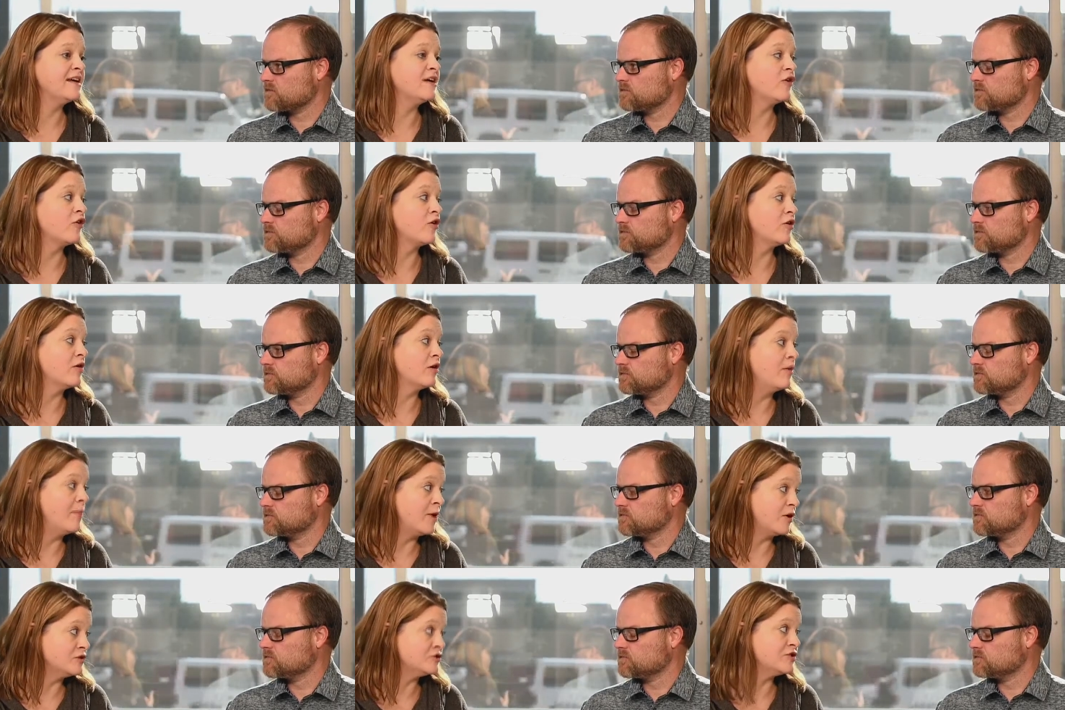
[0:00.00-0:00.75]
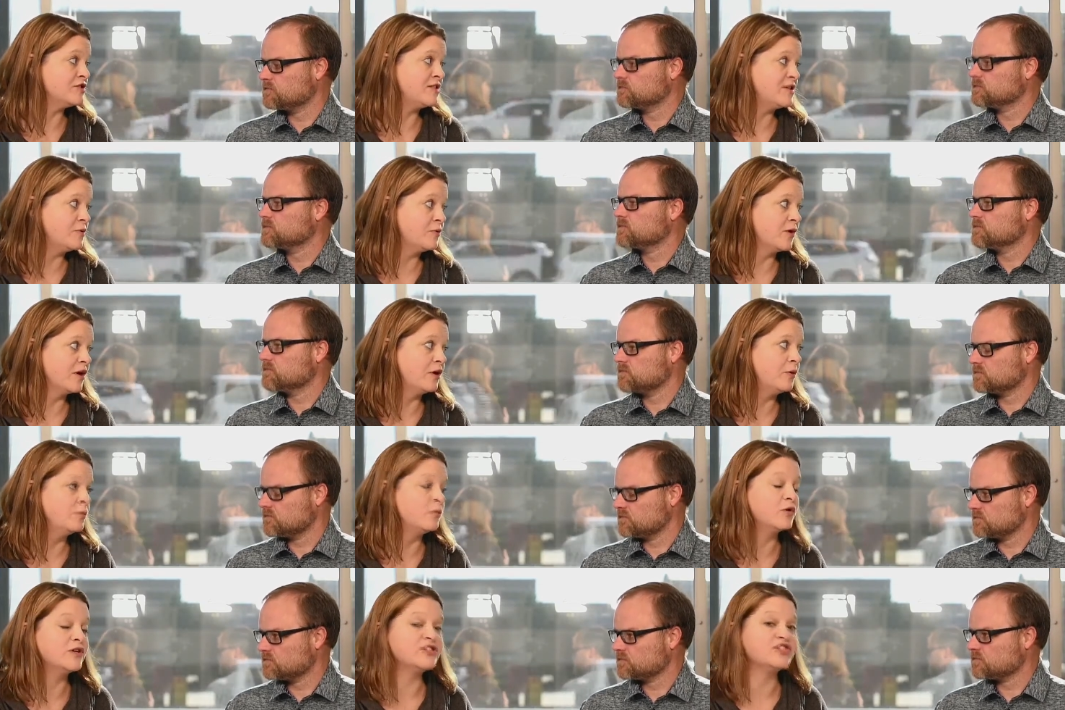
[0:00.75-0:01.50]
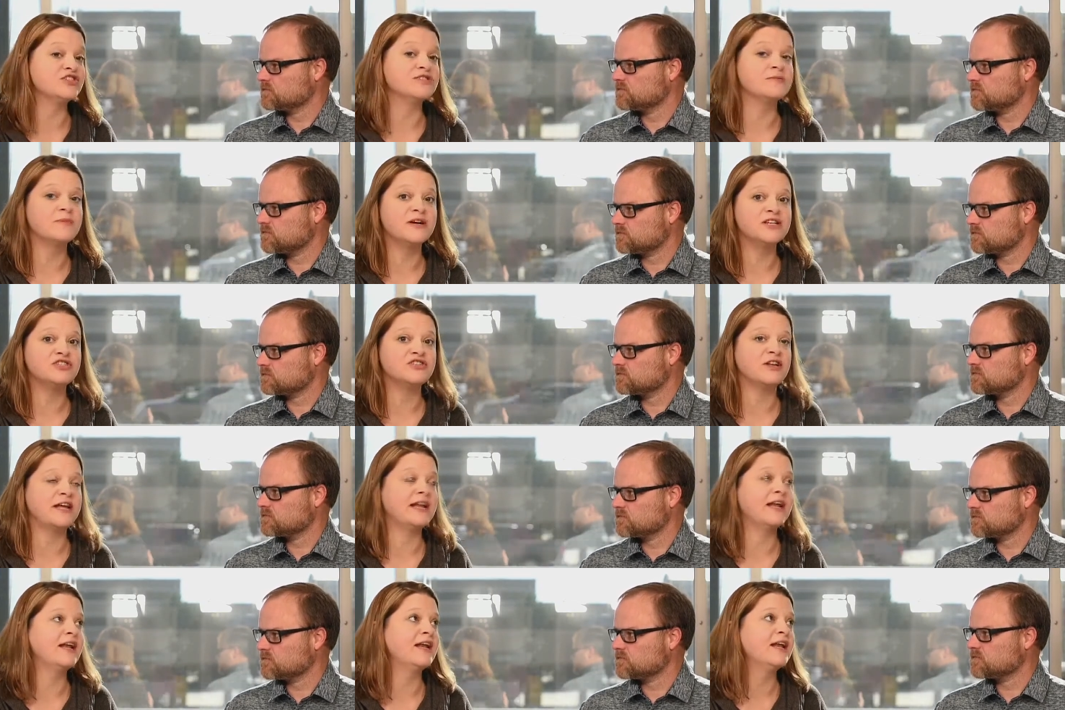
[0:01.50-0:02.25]
Speaker 1: in our emergency room, which is much
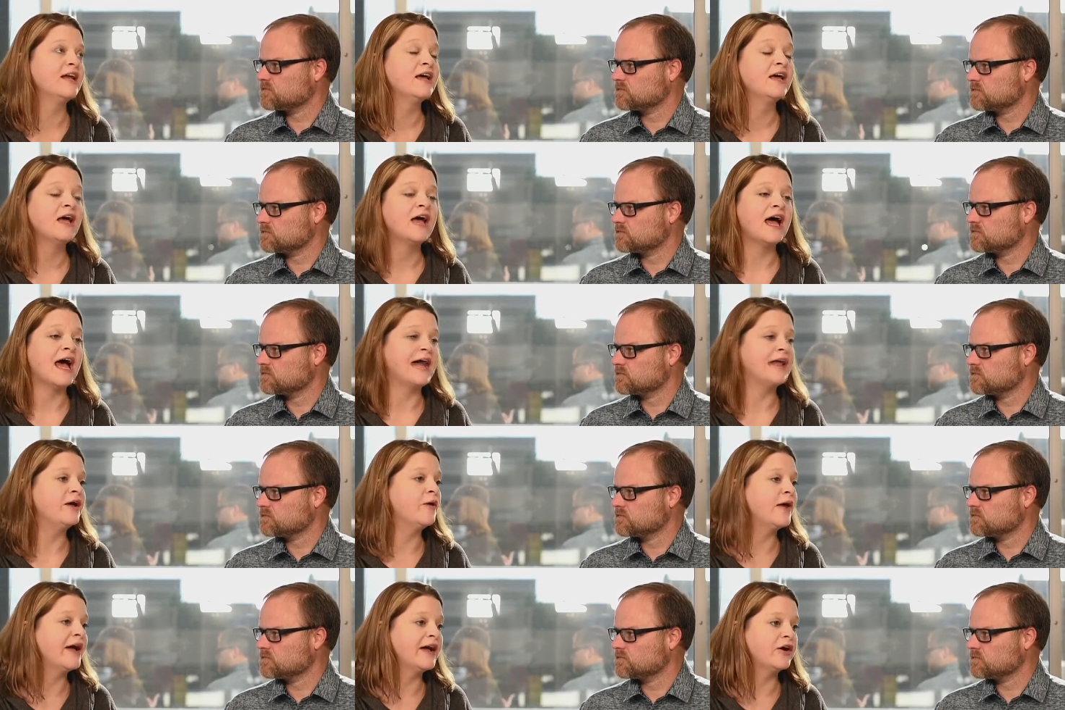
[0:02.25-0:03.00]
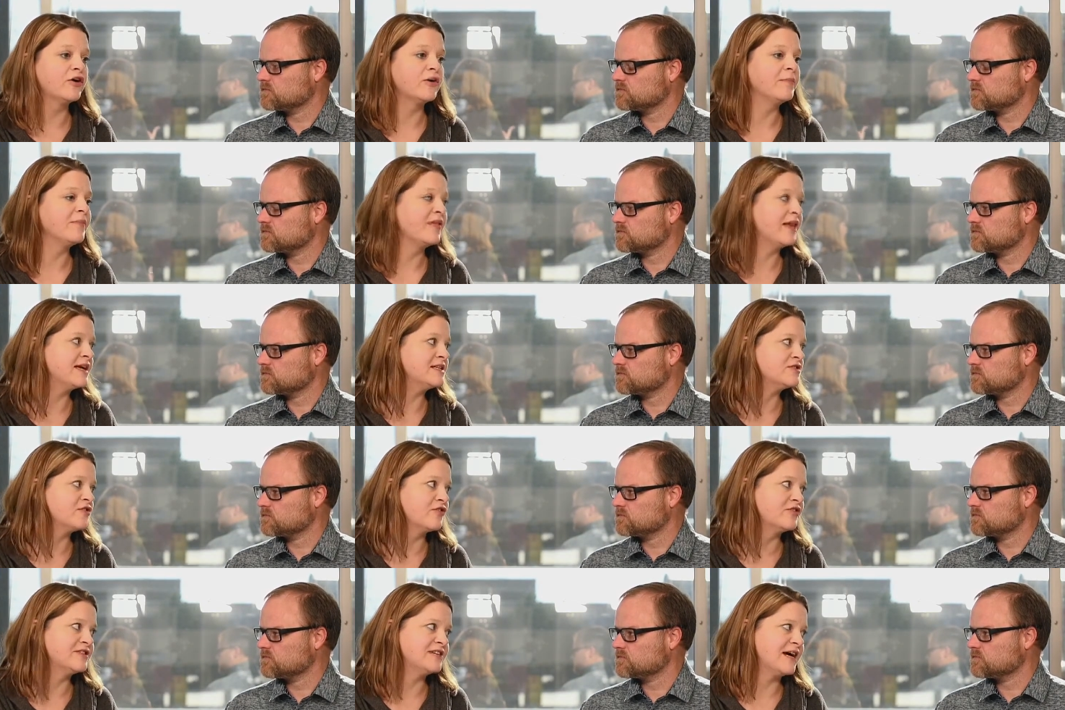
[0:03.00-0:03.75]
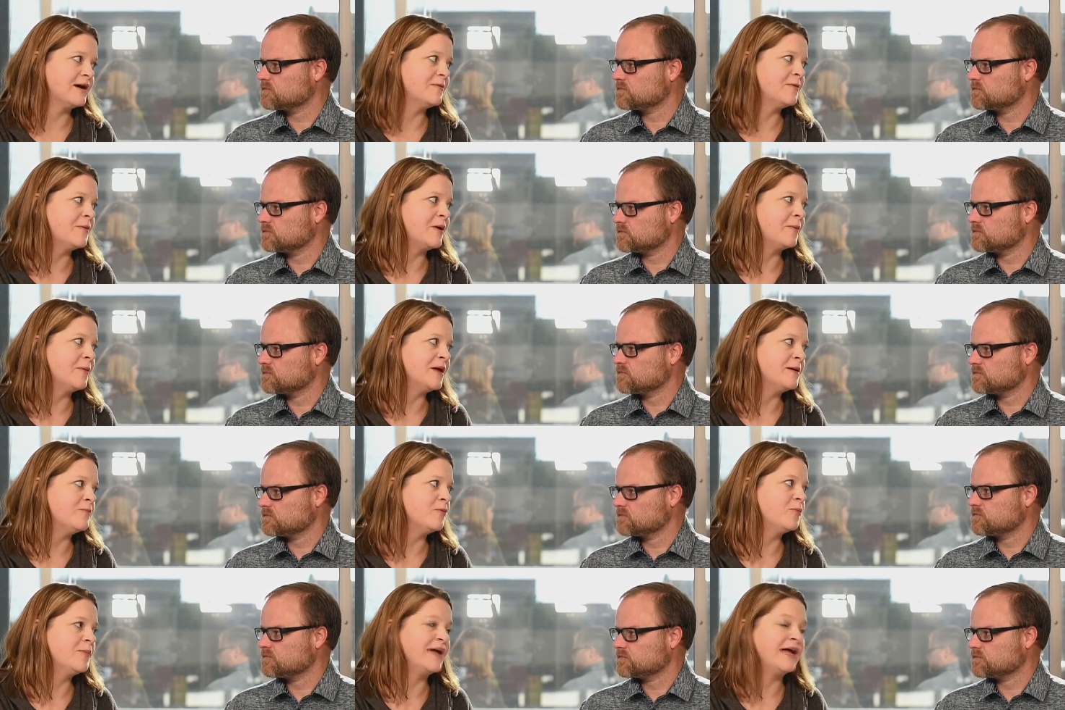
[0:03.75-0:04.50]
needed. I know I hear complaints all the time about
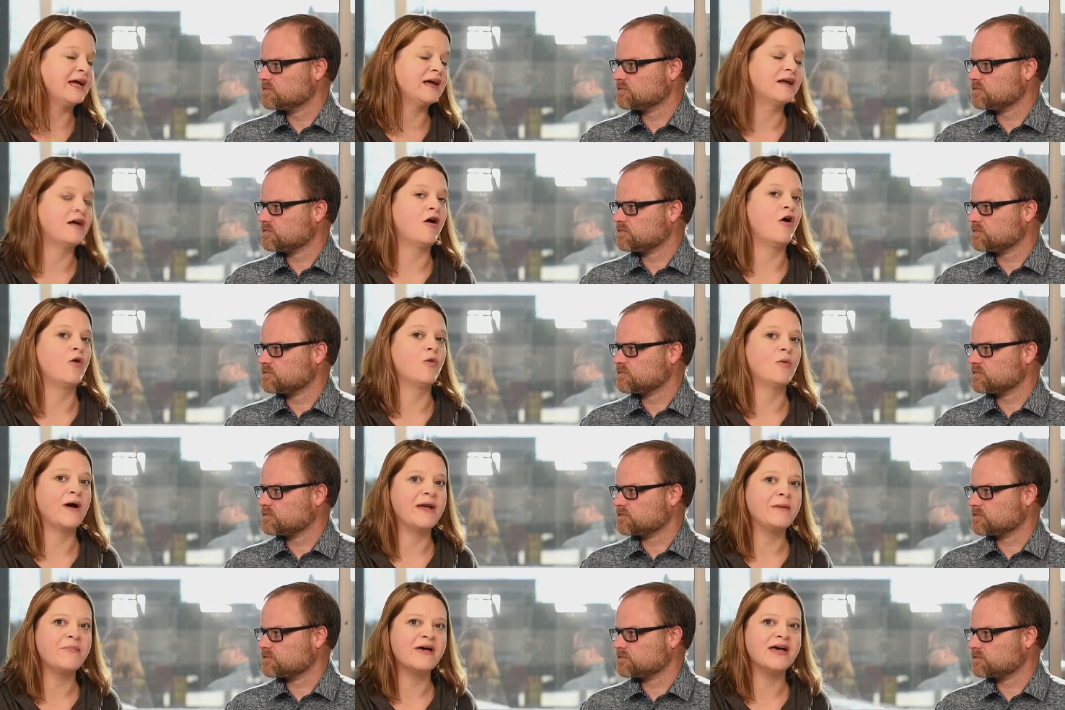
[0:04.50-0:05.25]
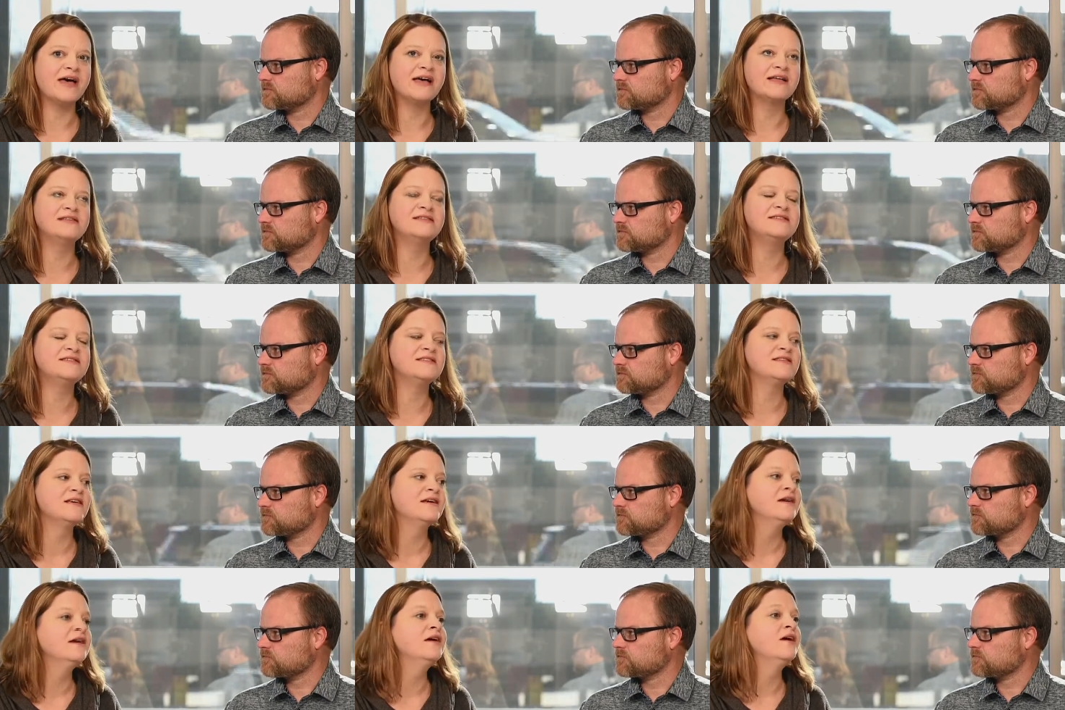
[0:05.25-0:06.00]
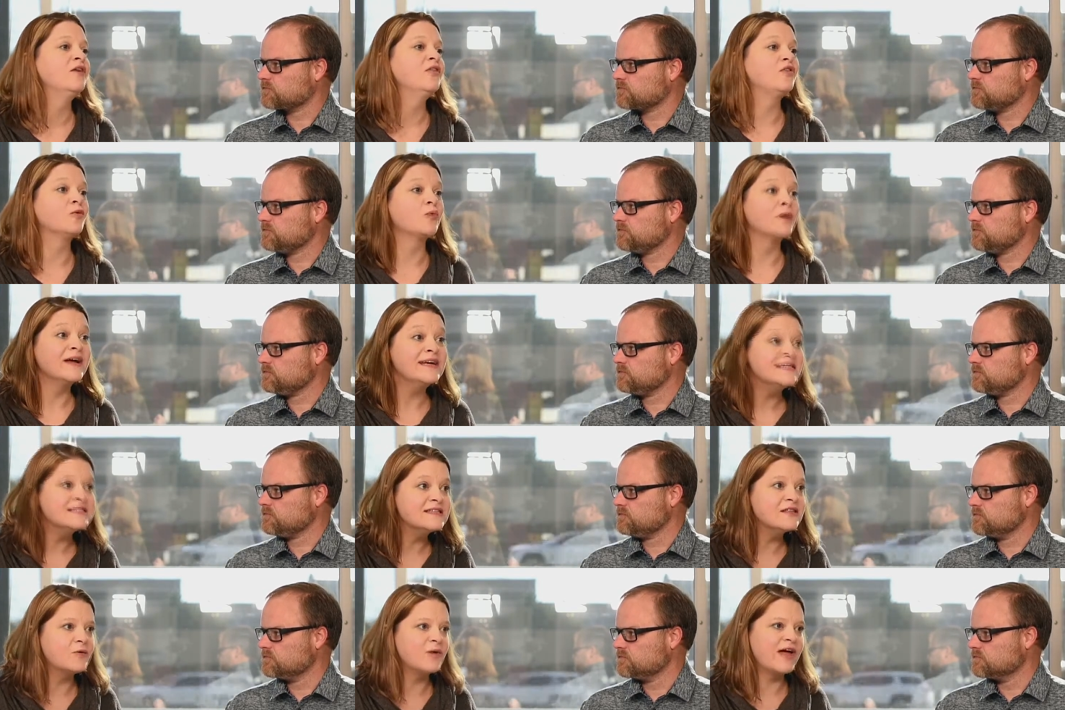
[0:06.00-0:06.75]
people being in hallway beds. The
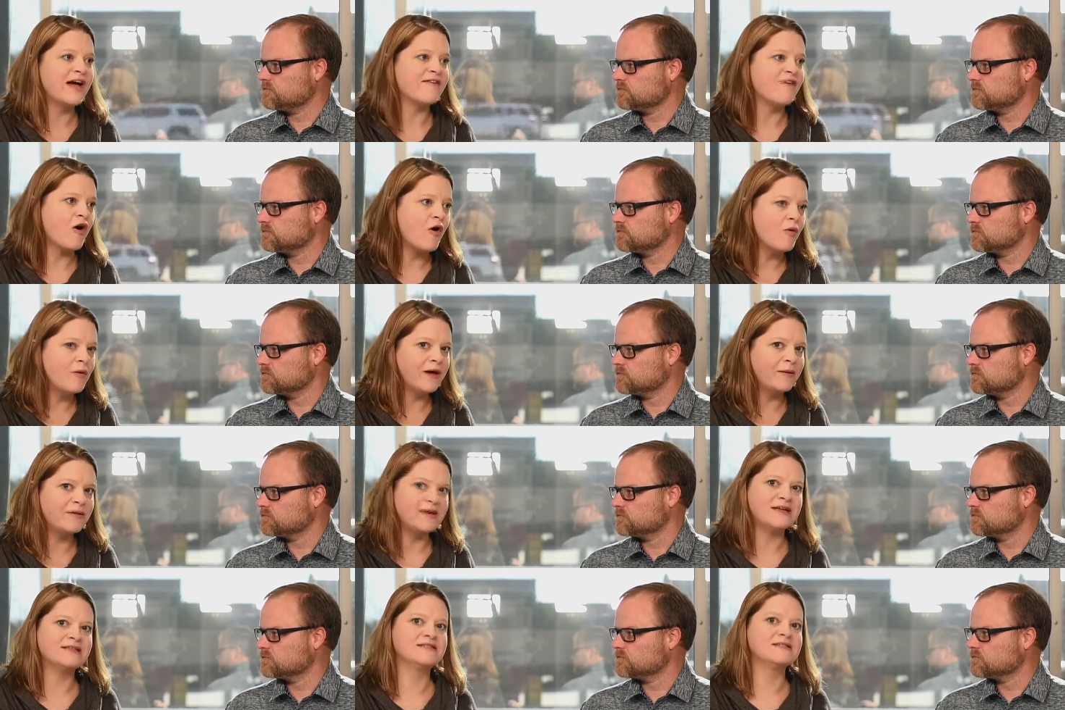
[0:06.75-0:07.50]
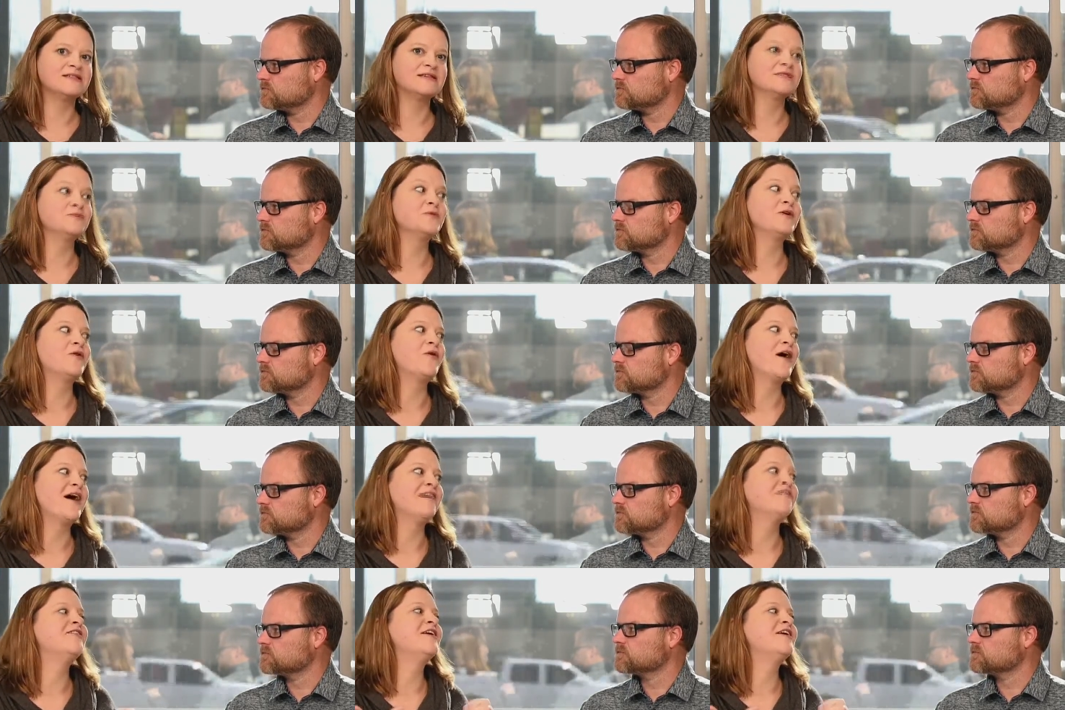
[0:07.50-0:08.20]
reason that we have hallway beds is because we don't have